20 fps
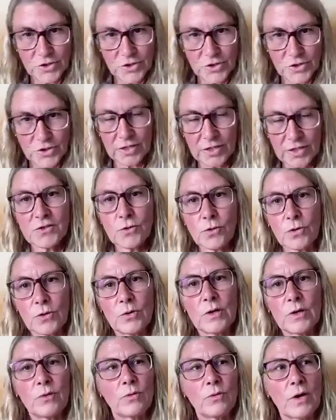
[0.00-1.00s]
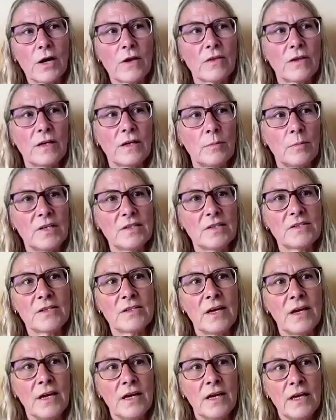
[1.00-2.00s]
share a story around the
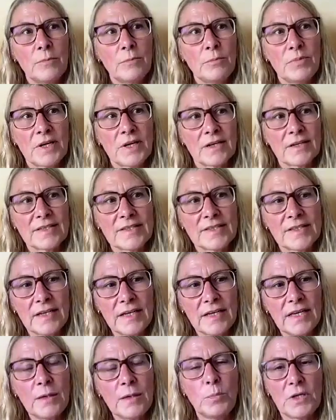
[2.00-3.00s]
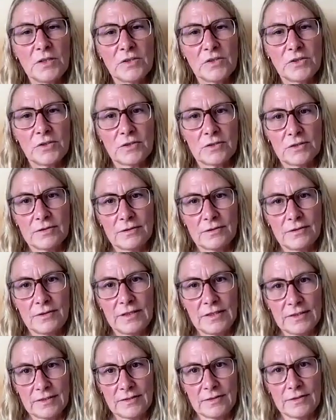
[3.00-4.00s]
image, because the image
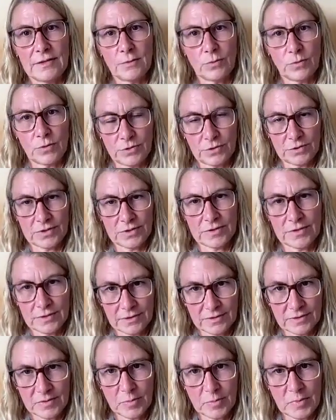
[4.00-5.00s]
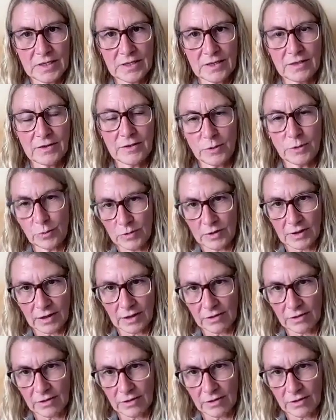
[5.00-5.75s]
is the words speaking to the